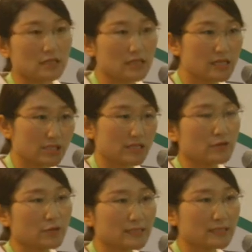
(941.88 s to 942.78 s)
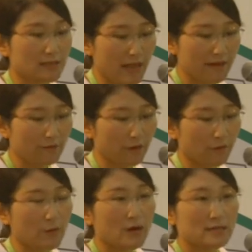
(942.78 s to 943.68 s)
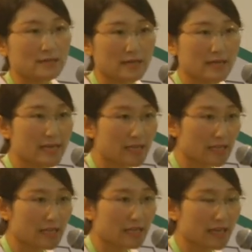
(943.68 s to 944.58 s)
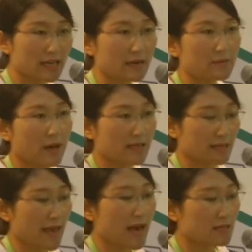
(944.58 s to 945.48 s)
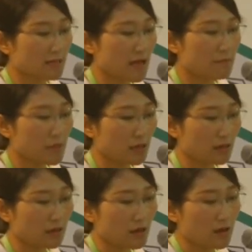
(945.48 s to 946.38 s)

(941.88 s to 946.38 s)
each ingredient level, their INCI name and case number,